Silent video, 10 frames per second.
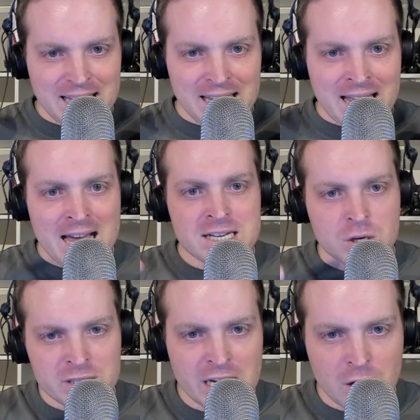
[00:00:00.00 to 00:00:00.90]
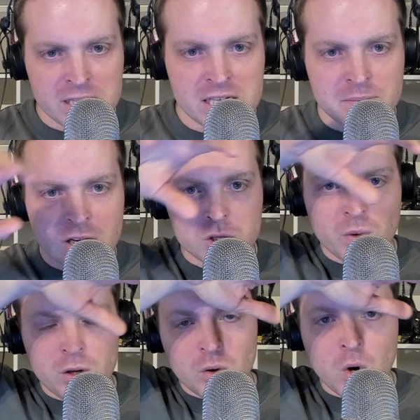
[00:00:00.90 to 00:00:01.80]
it has consequences because
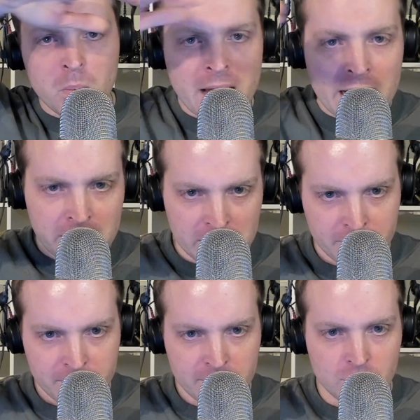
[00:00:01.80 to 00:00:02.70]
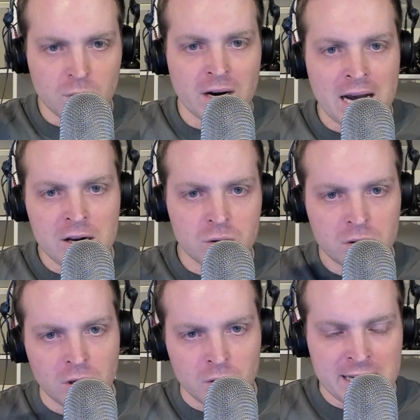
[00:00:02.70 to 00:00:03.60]
when you go back to the line, to
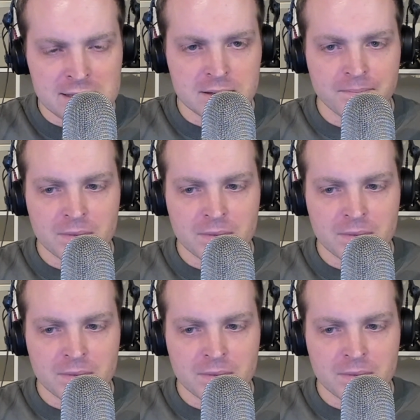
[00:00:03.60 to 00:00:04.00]
the unit,